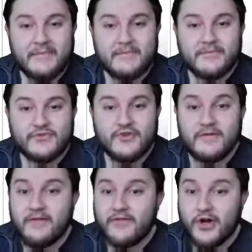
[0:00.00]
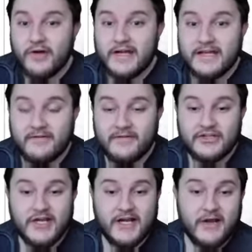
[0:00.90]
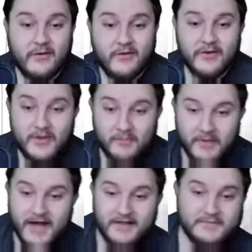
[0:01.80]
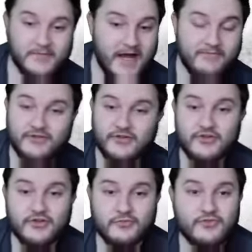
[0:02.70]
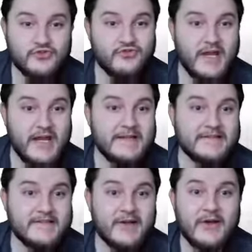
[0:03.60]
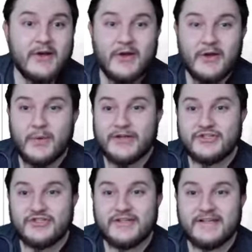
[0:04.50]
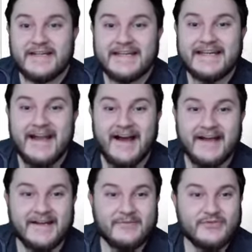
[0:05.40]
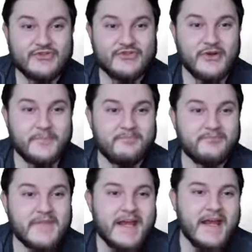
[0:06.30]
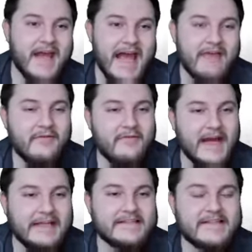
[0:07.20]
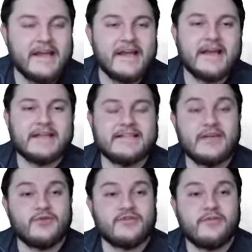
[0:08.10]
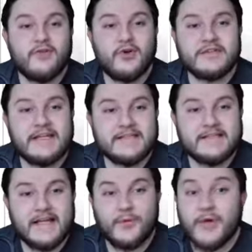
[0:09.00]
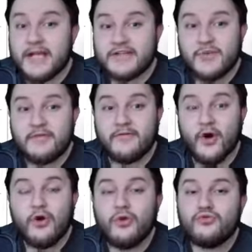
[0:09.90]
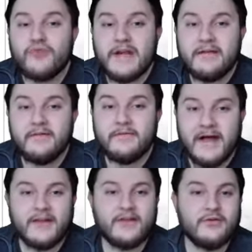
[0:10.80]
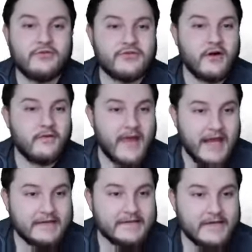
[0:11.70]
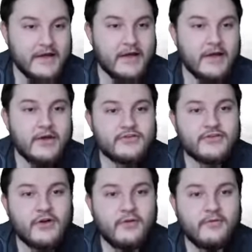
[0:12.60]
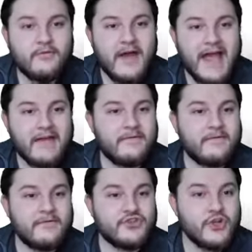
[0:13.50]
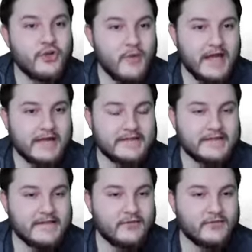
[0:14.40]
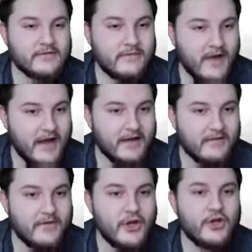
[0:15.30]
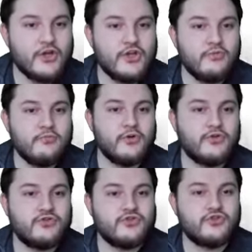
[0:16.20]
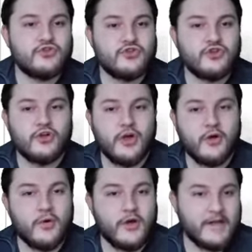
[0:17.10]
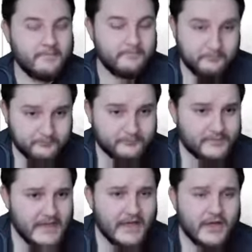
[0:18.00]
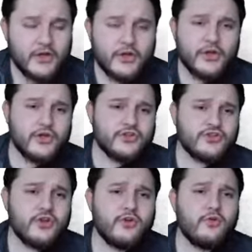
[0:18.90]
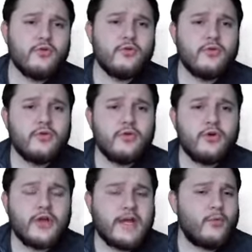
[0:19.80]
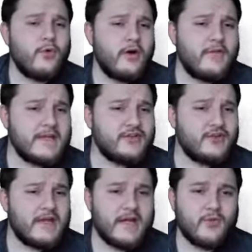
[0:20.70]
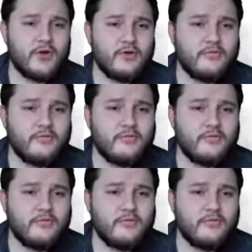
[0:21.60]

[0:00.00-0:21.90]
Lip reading: So if you haven't already, definitely check out all the other parts, but I'm just going to jump straight into question nine. So f of x is equal to 14 take away x squared for all real values of x. Solve for f of 2x is equal to 5. You must show you're working. So okay, what have they done here? Well,